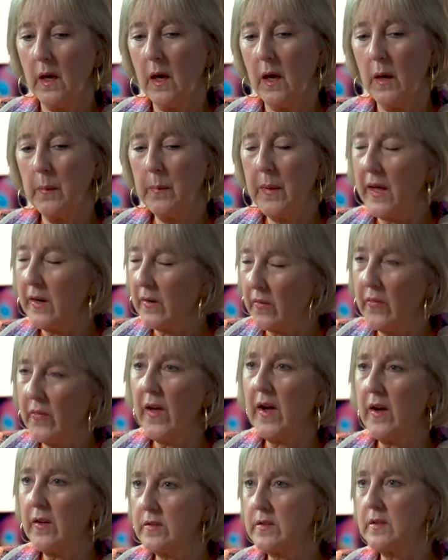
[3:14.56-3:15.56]
About a
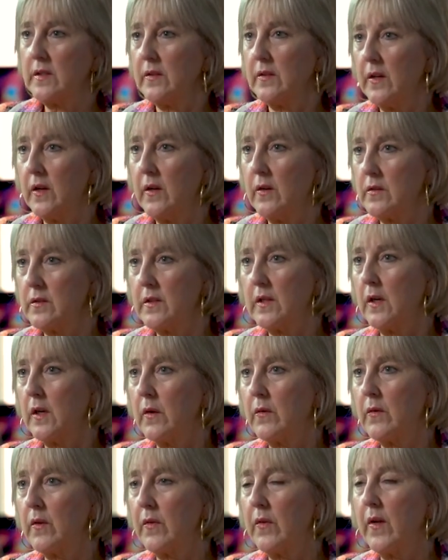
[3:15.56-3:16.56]
thousand of those, a little
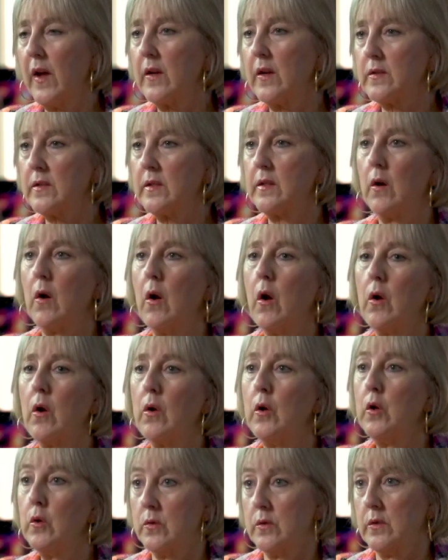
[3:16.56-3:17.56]
over a thousand, are
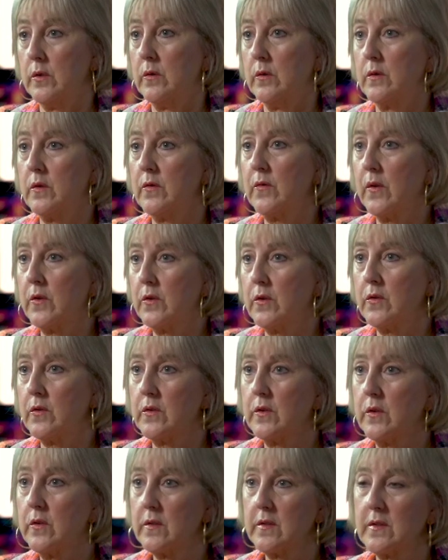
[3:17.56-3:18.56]
new students, first year mm
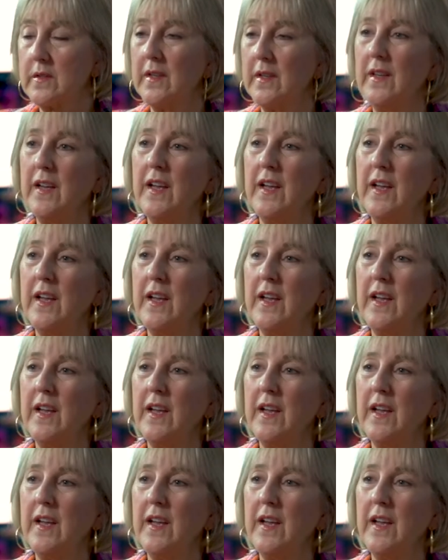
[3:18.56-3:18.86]
-hmm. students.